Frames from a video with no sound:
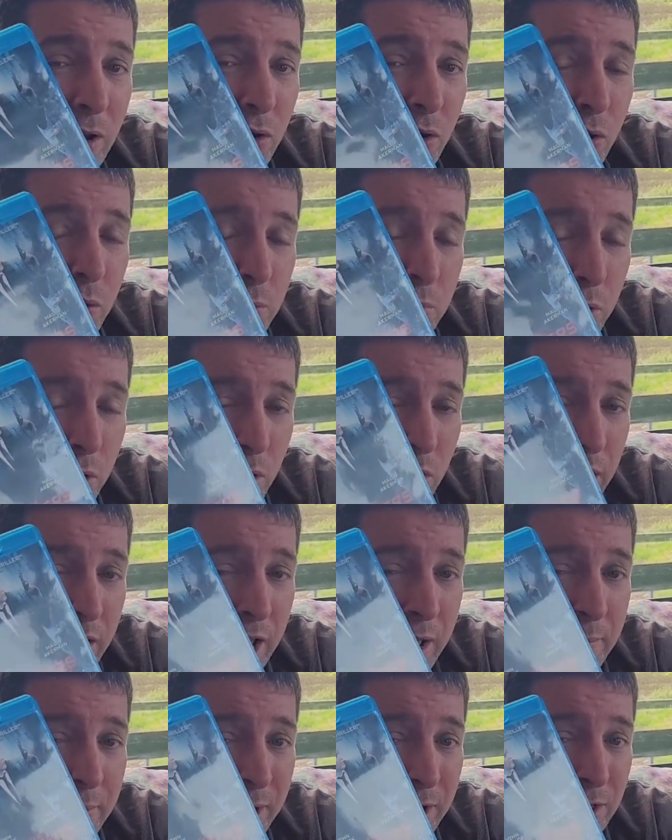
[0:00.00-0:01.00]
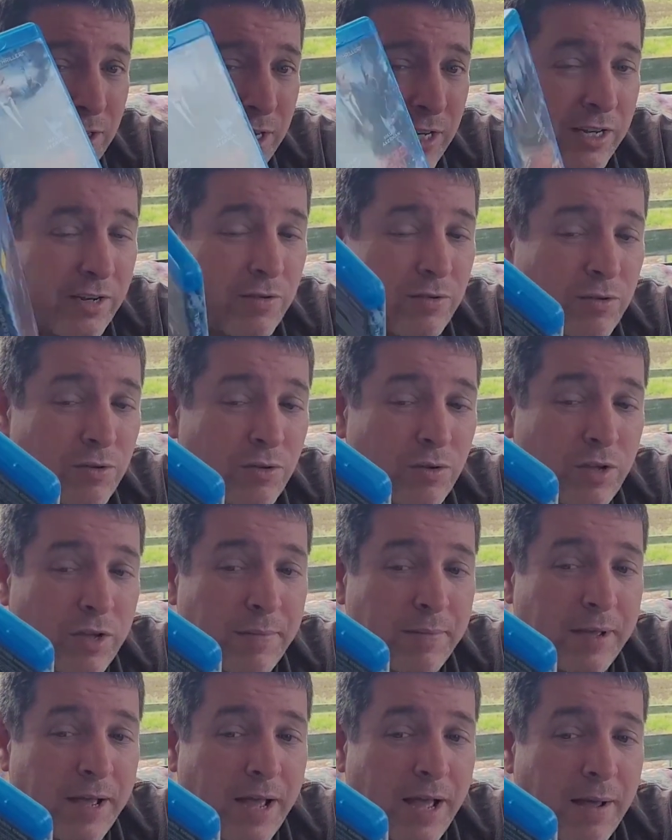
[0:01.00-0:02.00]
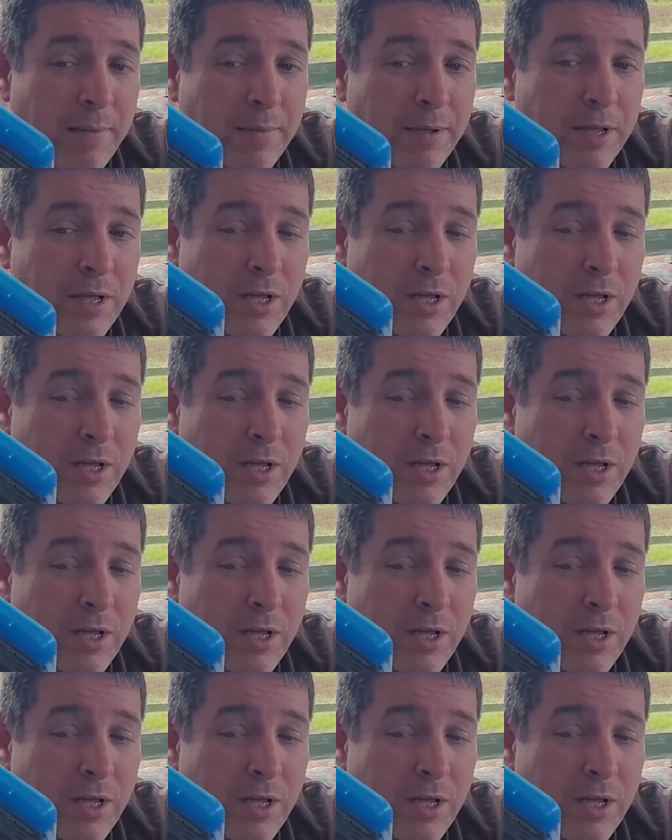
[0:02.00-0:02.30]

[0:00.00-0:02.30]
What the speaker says: home or I get a better signal to look at my app.